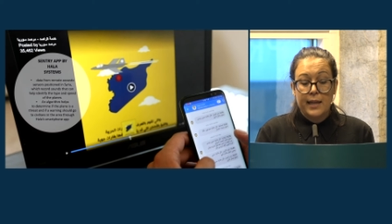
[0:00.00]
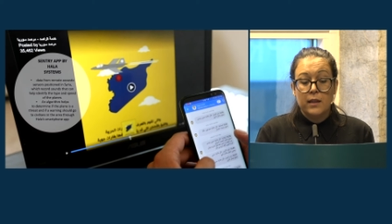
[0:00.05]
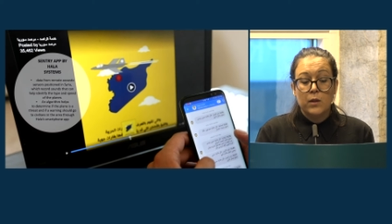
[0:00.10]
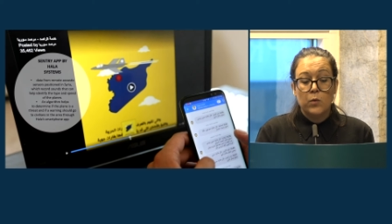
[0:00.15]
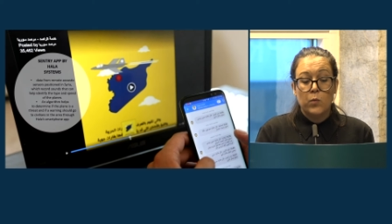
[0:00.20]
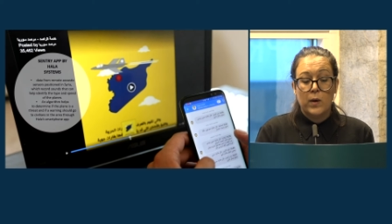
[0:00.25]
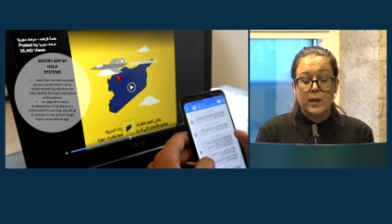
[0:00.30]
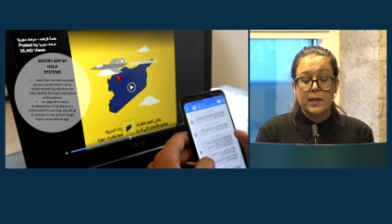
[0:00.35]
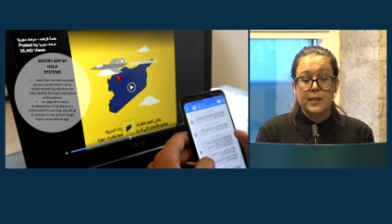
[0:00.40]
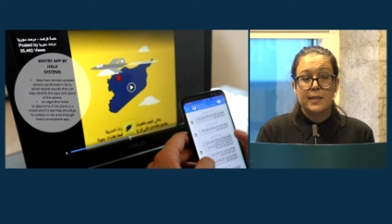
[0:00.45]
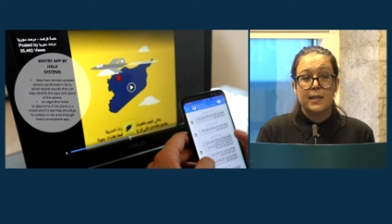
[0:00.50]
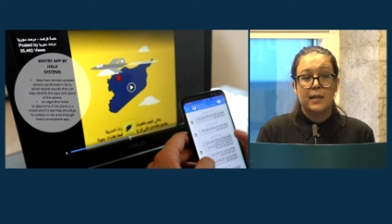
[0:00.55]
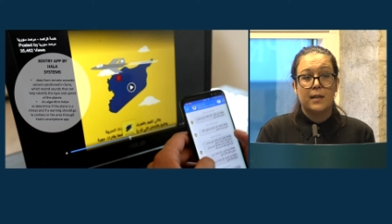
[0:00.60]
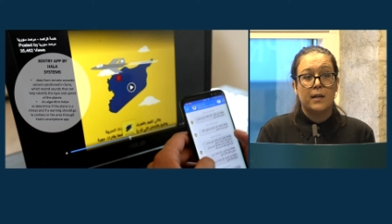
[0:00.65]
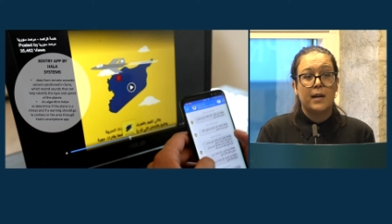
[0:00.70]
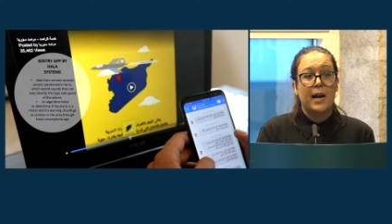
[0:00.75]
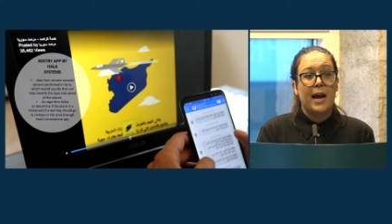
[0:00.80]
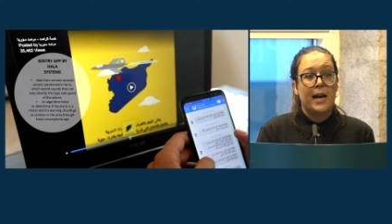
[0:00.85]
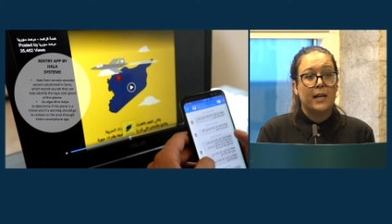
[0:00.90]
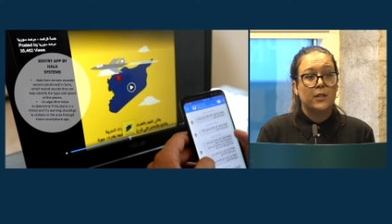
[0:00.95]
and the ones that
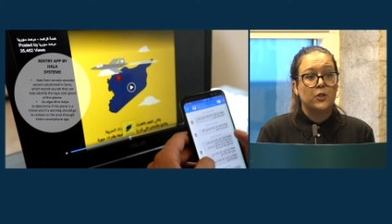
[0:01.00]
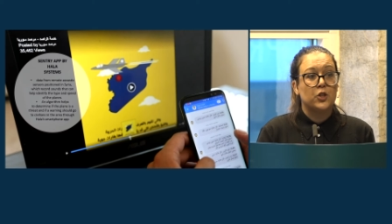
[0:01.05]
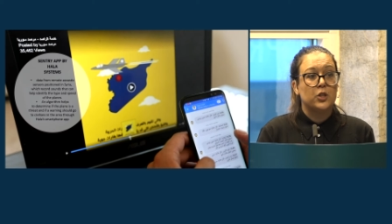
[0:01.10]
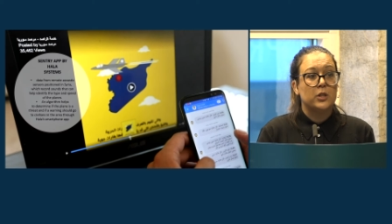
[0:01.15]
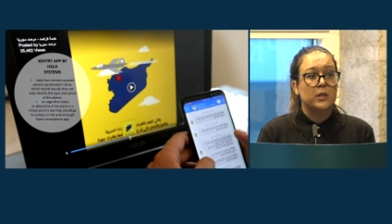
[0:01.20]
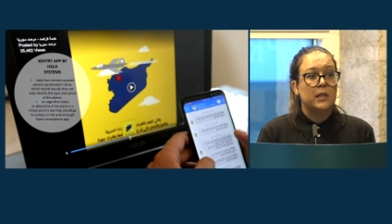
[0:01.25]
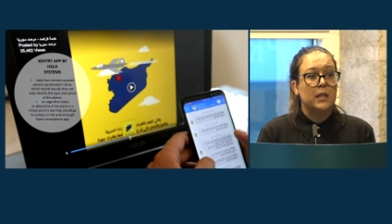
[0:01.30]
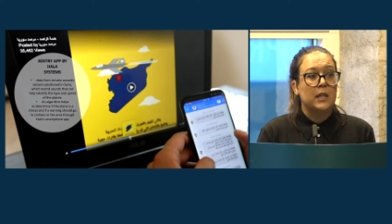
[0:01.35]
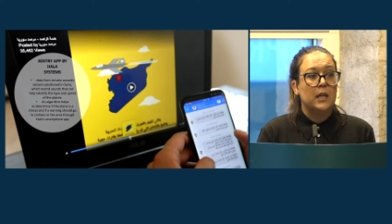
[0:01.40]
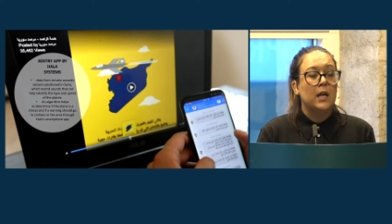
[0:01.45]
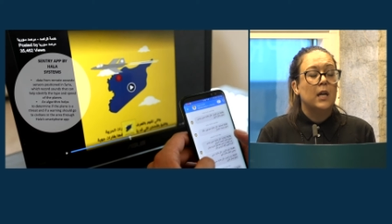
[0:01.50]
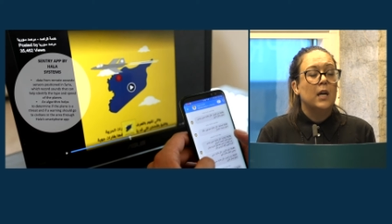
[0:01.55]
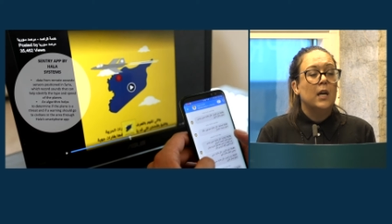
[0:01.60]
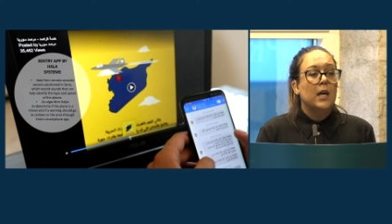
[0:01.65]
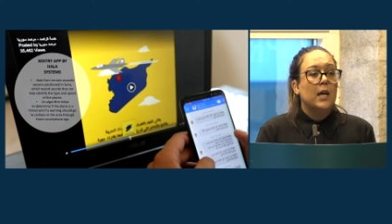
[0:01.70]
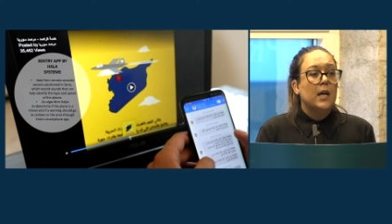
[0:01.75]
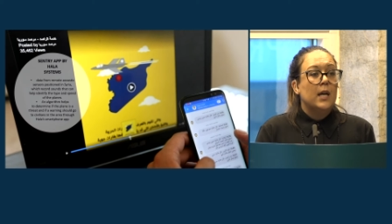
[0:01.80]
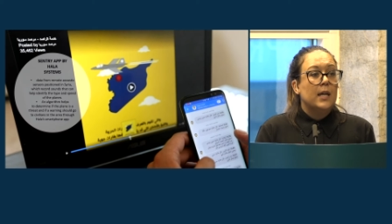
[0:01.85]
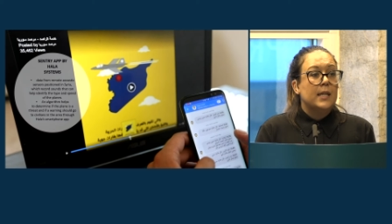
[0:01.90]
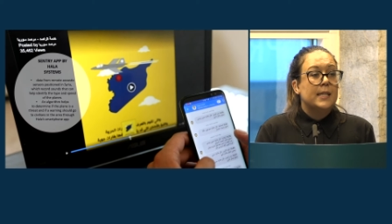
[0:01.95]
are actually
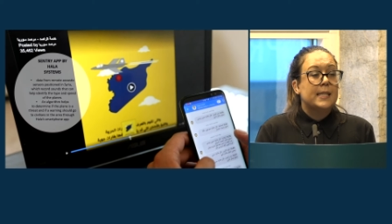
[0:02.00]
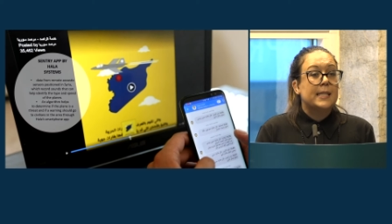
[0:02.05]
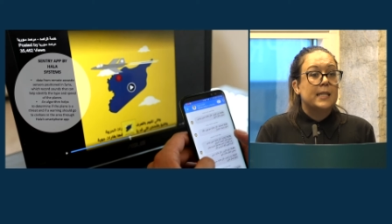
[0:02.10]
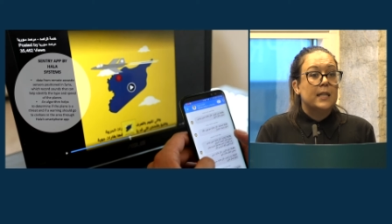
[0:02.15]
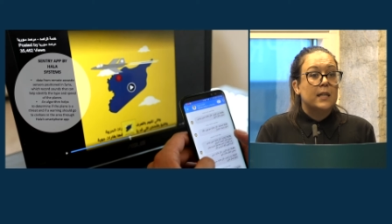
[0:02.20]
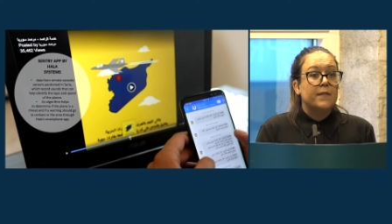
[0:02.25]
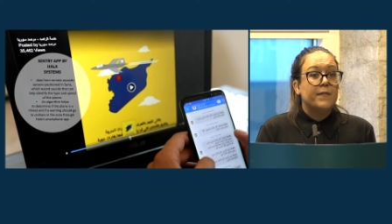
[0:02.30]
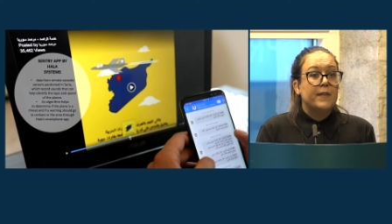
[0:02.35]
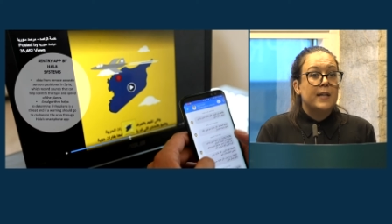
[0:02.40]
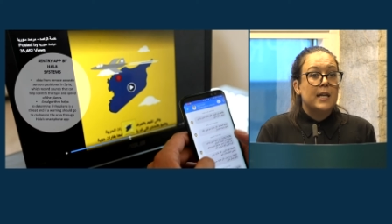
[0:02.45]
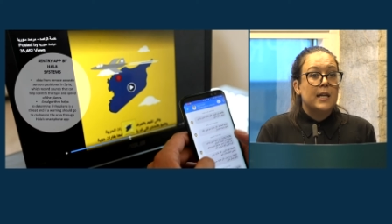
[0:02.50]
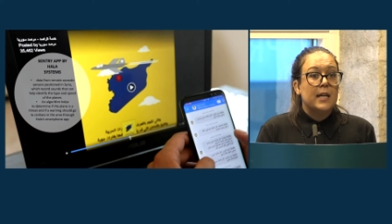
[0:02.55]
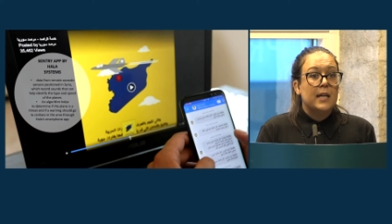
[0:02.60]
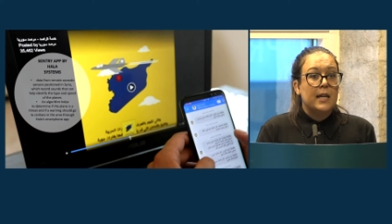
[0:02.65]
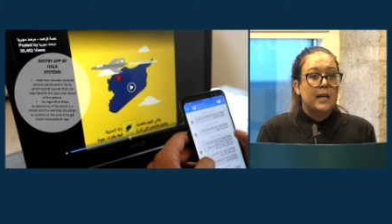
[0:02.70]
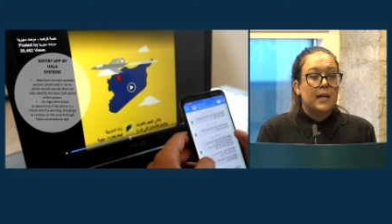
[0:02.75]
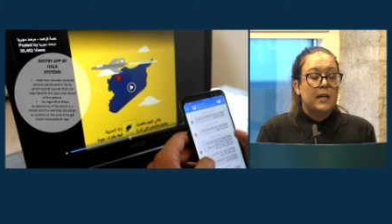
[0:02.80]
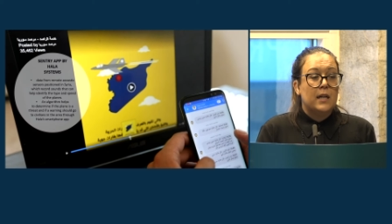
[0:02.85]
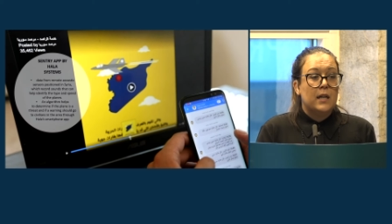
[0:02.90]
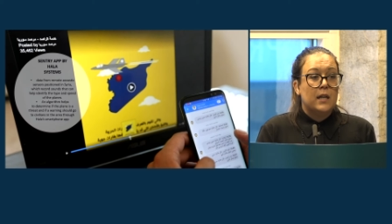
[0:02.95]

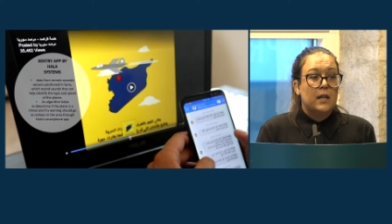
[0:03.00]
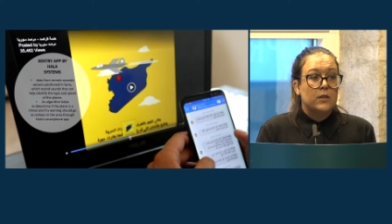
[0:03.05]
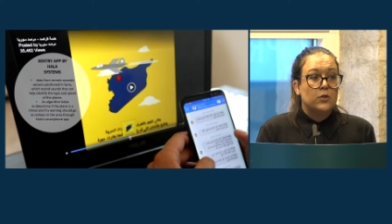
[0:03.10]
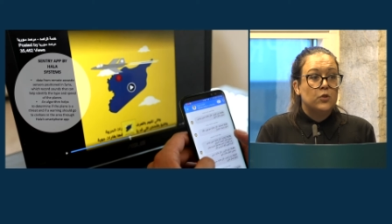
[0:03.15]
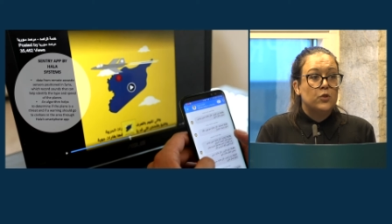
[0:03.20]
serving uh,